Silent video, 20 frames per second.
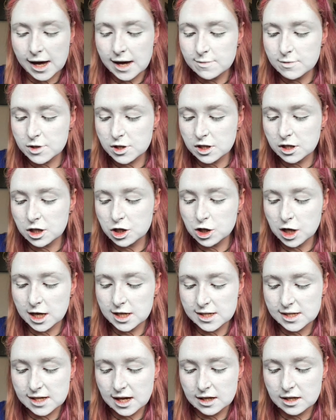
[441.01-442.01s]
Okay, I'm just going to
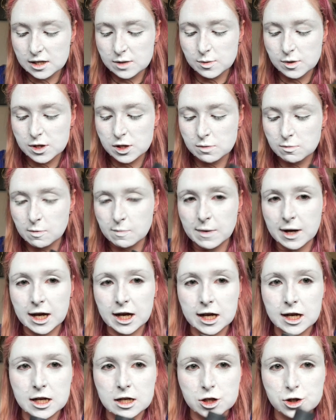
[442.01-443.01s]
try and set this with some of
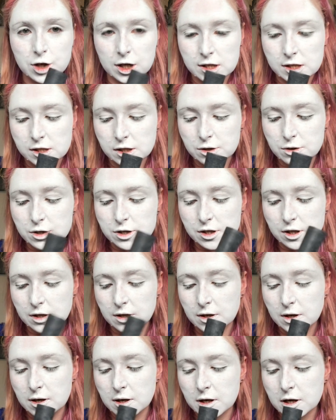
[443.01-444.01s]
my
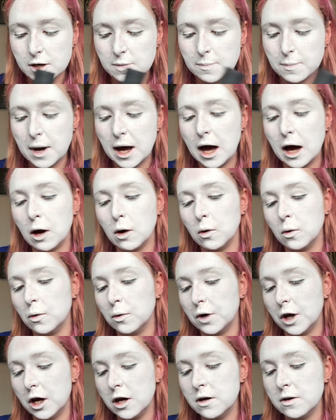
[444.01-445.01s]
translucent
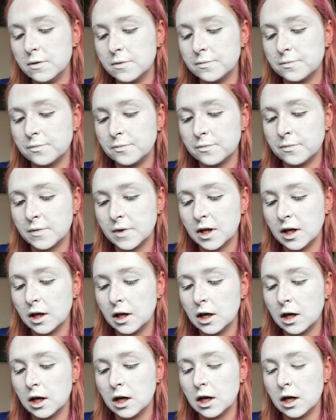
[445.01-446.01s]
powder.
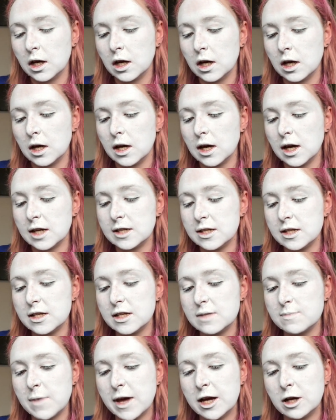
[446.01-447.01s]
I
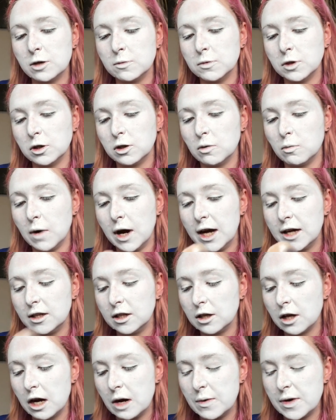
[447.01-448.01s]
did this makeup look a
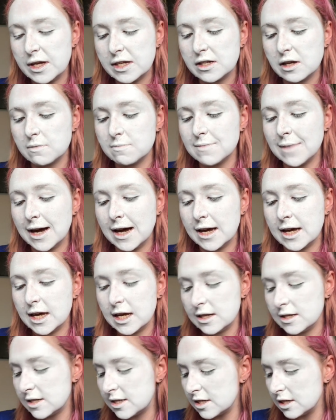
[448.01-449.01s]
while ago. It's on
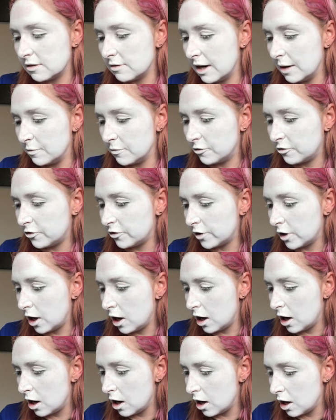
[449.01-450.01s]
my Instagram
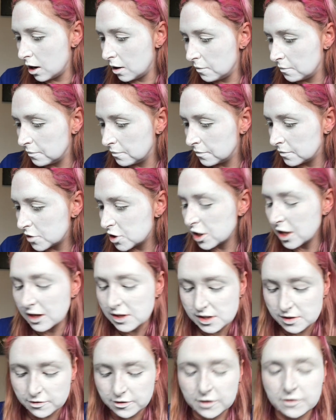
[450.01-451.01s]
from
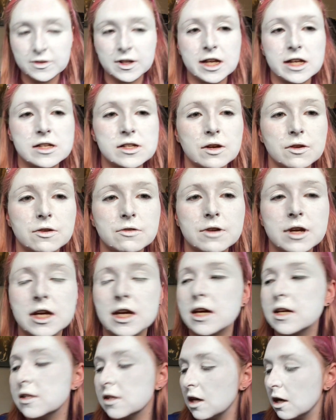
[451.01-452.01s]
2015, so
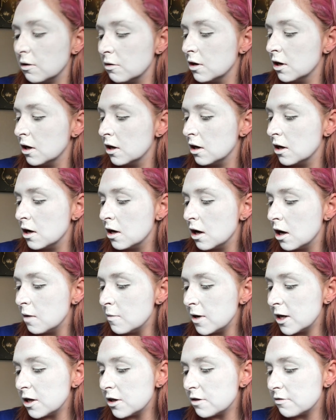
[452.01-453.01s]
3 years ago.
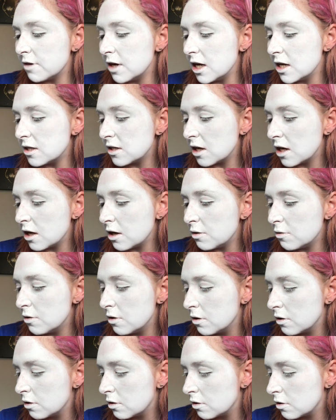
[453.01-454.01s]
Oh my God, 3 years
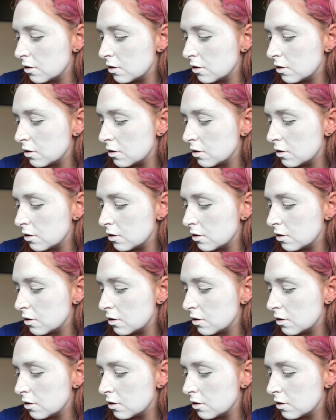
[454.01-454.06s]
ago!